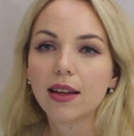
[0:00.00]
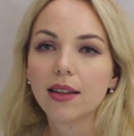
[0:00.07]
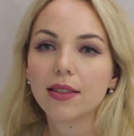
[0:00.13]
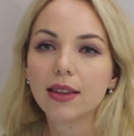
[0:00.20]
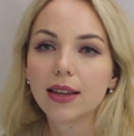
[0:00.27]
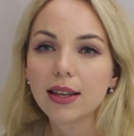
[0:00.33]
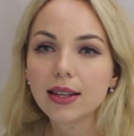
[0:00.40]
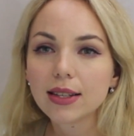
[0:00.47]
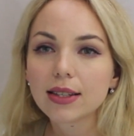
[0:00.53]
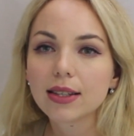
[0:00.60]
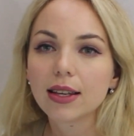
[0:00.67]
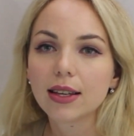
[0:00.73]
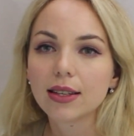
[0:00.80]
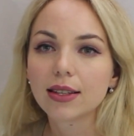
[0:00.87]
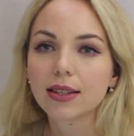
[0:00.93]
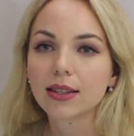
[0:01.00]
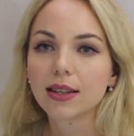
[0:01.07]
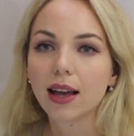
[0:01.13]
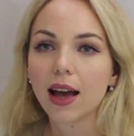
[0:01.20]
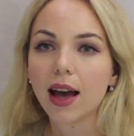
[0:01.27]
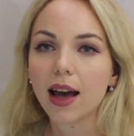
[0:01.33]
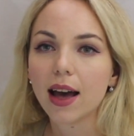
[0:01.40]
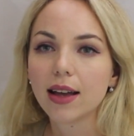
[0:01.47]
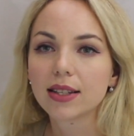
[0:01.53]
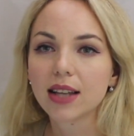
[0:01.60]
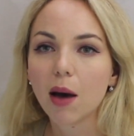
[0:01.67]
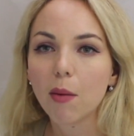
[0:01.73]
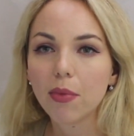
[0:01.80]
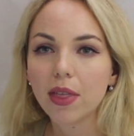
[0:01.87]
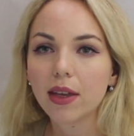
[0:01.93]
this is
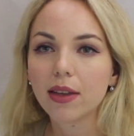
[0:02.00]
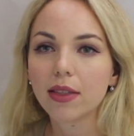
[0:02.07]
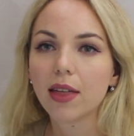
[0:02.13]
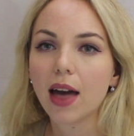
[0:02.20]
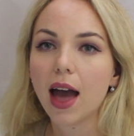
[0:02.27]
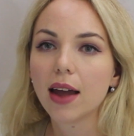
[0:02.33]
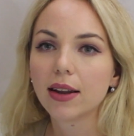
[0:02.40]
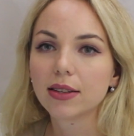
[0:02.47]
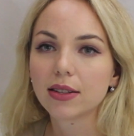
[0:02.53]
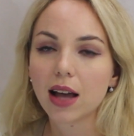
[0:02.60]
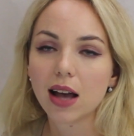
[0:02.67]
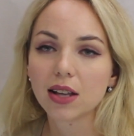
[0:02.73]
something that is